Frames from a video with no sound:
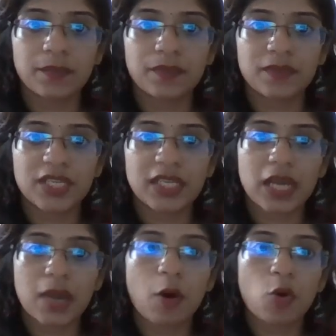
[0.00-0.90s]
see
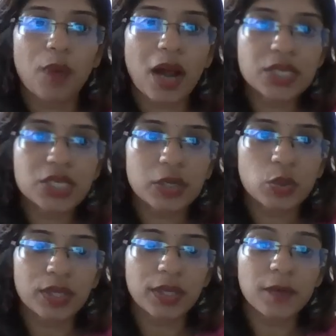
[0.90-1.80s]
the above part,
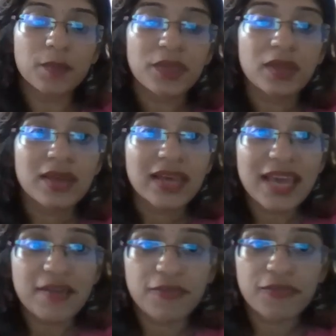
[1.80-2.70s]
look here.
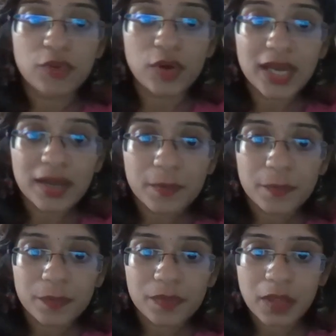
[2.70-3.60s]
If, okay,
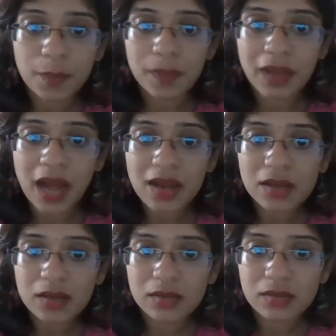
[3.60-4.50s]
the
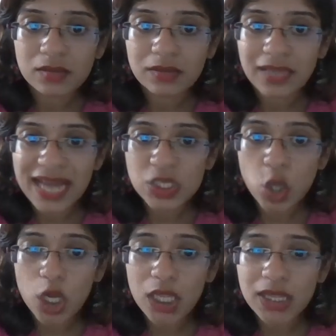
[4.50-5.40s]
plaque has
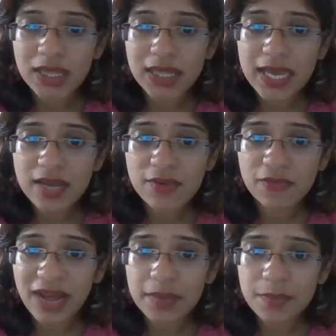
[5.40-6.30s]
got a thick
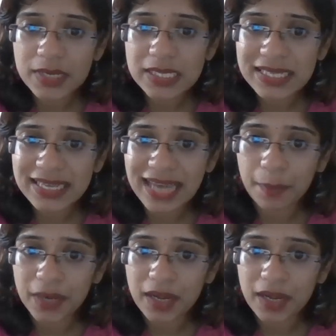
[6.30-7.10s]
fibrous cap,